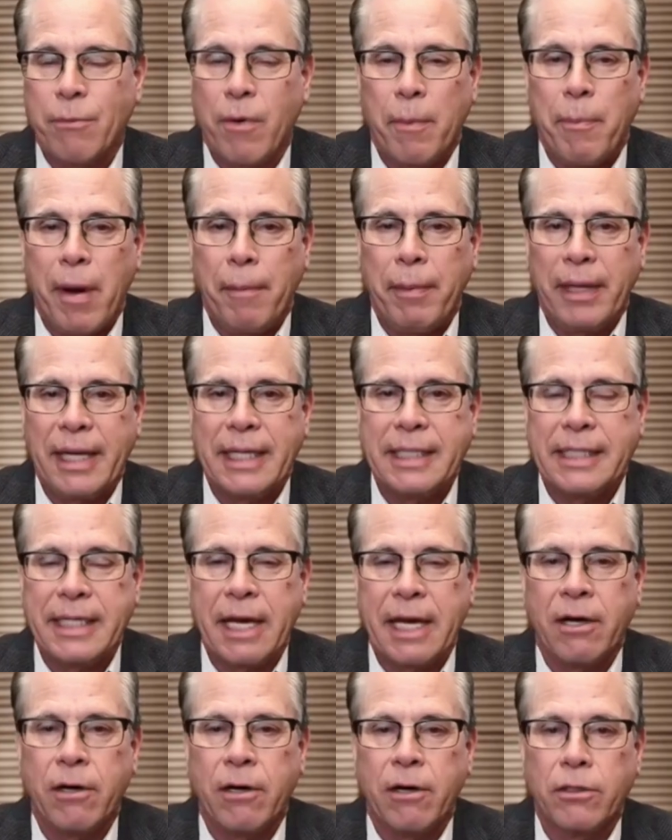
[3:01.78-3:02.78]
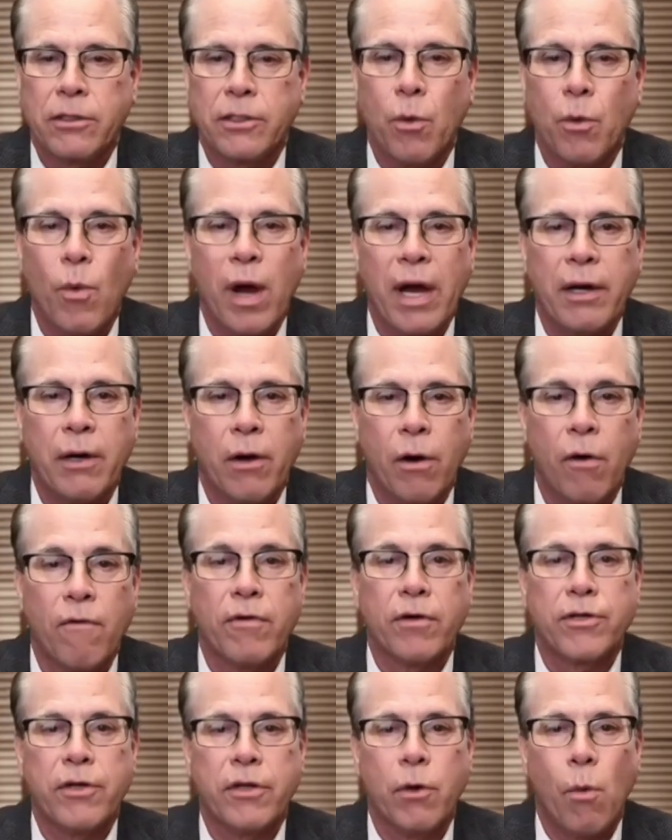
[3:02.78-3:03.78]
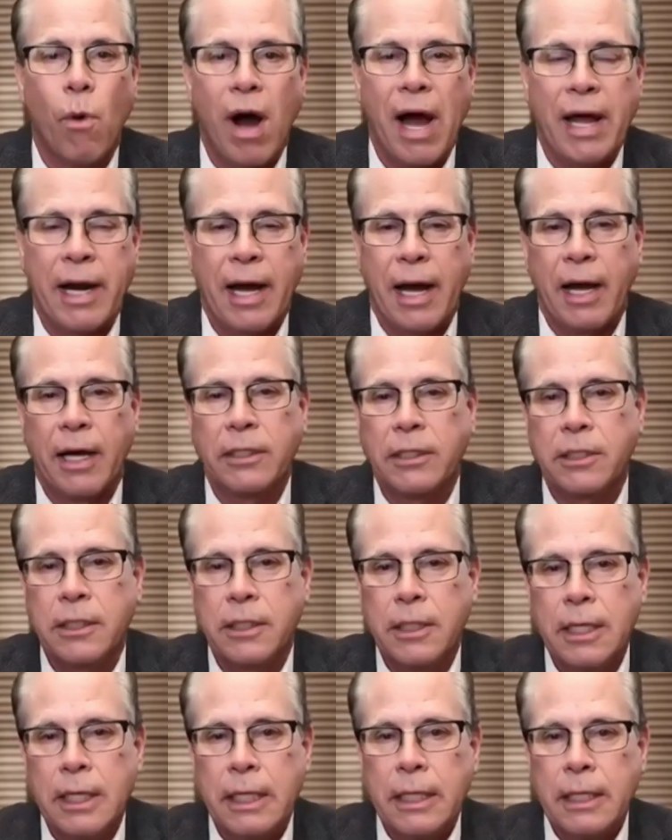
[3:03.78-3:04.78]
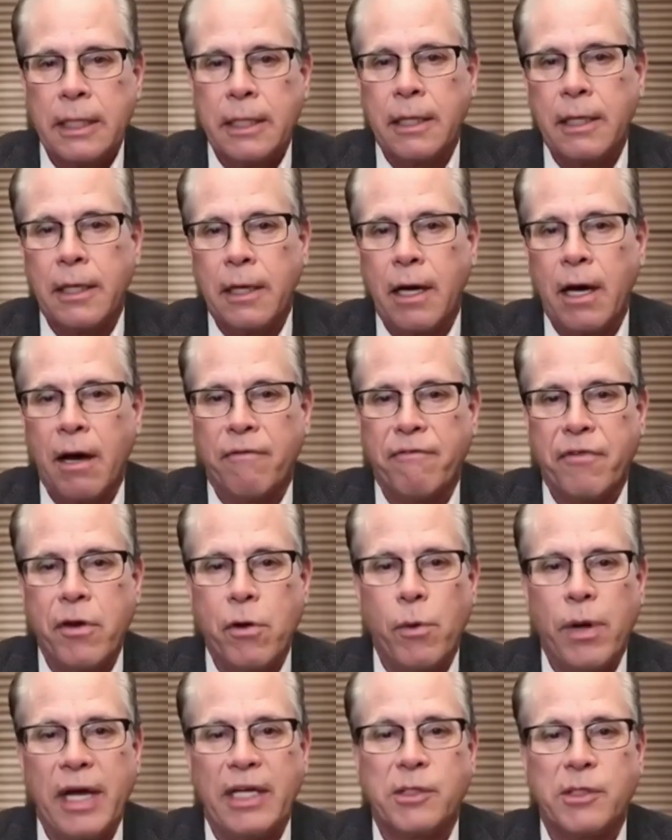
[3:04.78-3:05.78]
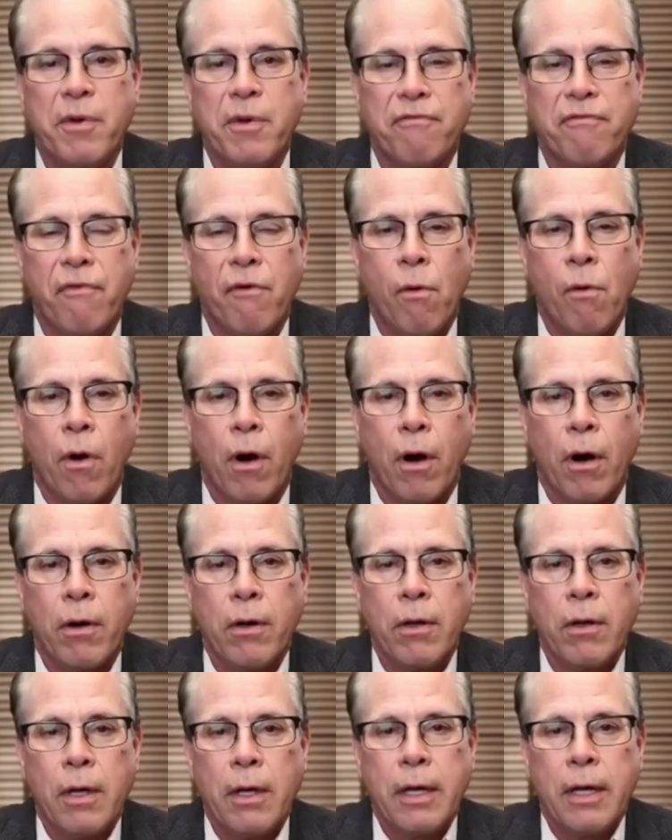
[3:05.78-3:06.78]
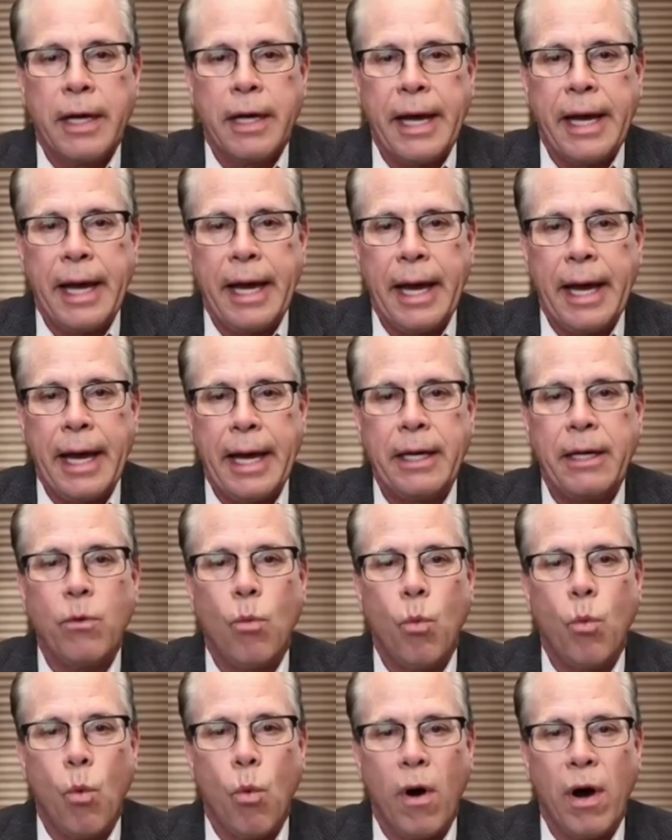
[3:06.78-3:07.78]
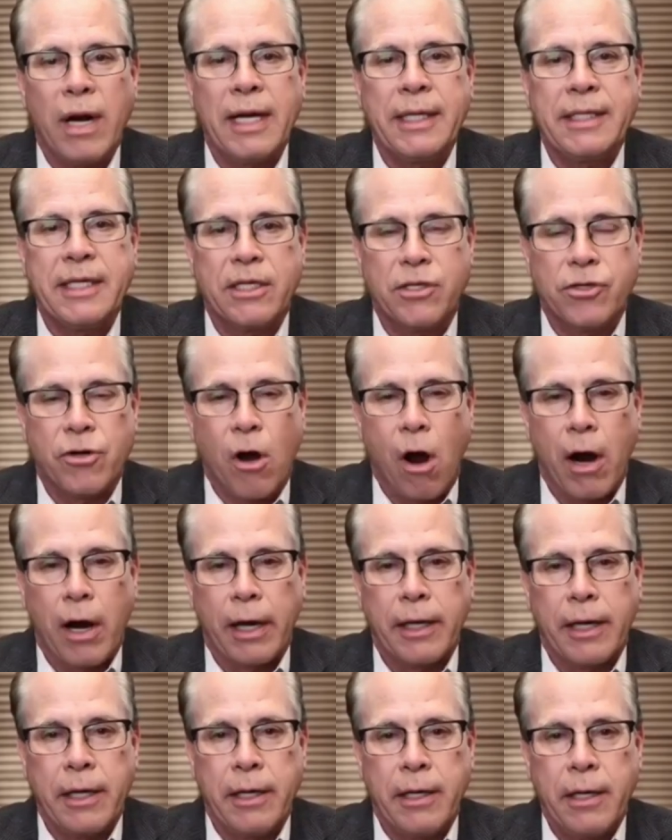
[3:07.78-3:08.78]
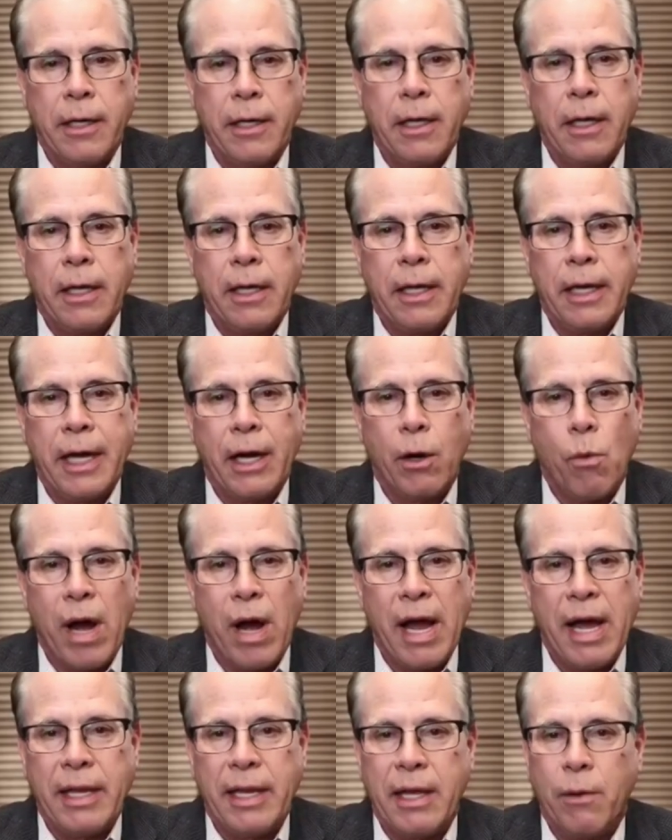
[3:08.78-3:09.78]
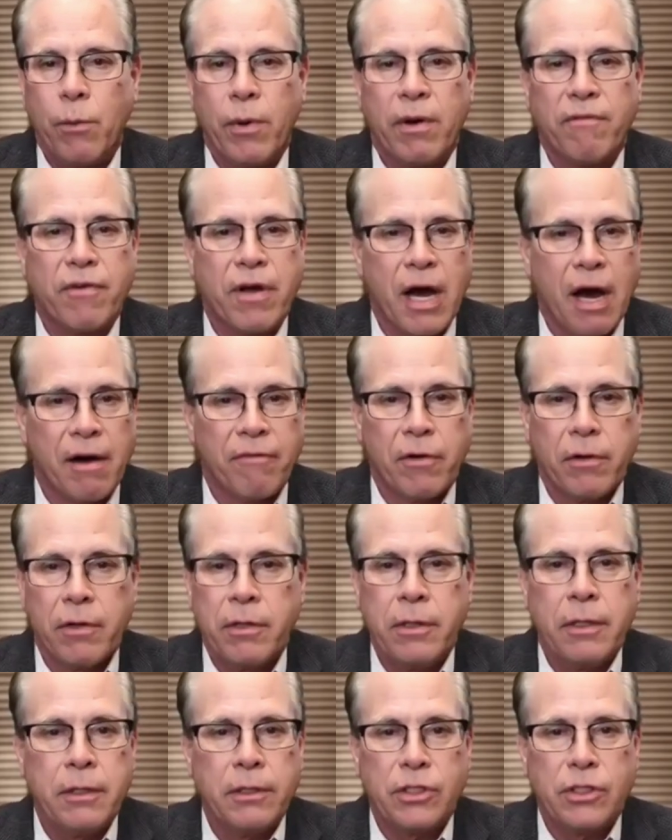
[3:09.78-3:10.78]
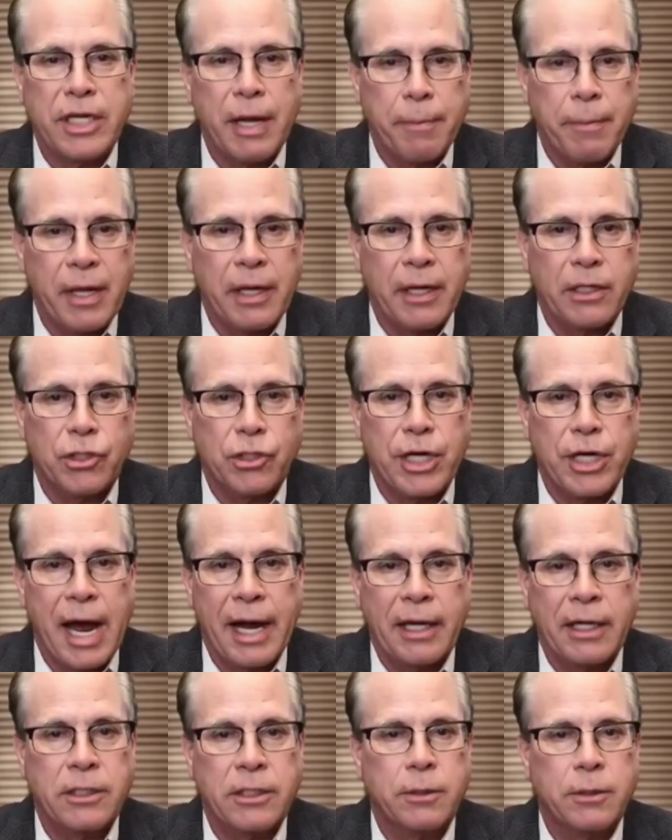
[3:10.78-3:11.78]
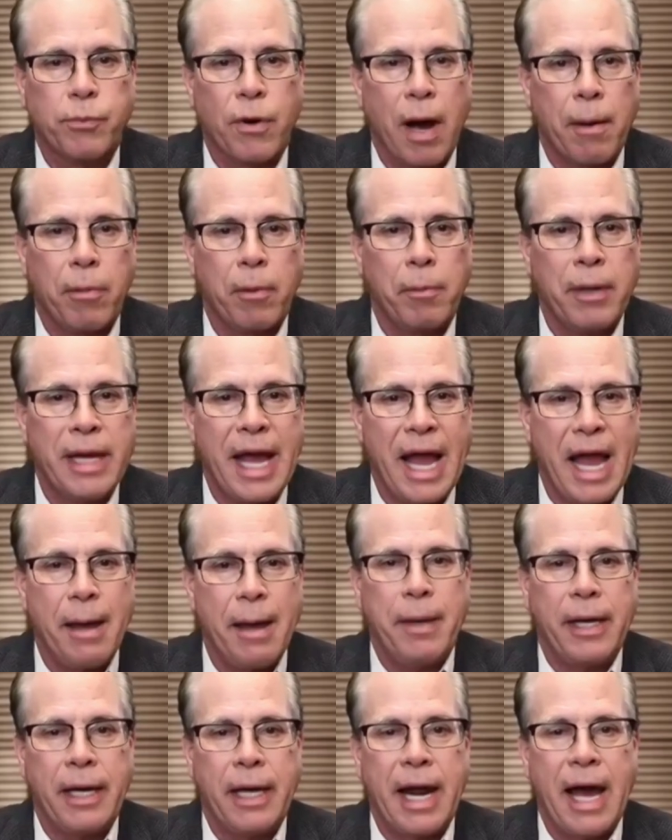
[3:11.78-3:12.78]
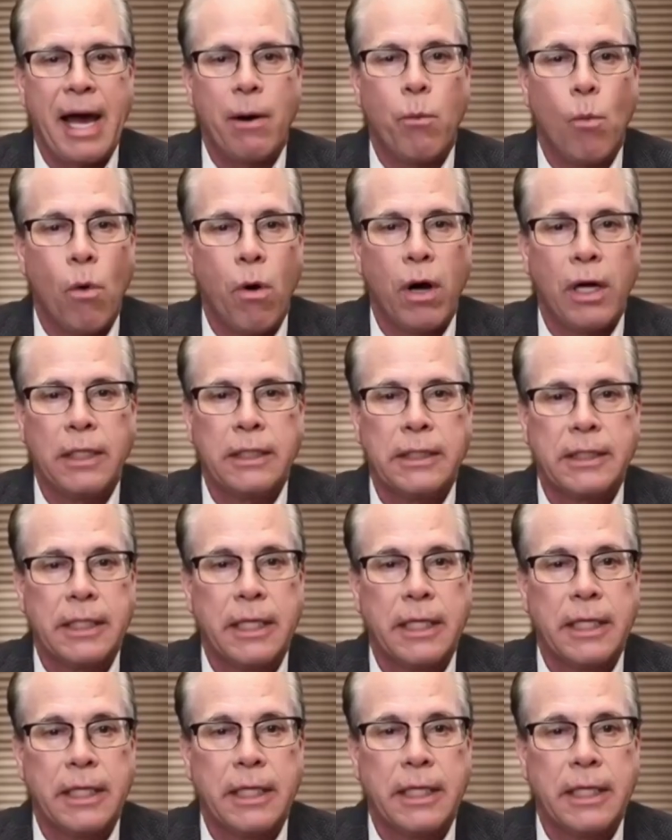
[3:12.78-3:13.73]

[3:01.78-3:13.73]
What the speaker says: Republican senators that went over to the White House a few weeks before and wanted to target it in a way that would have covered stimulus checks, probably aiming it at ones that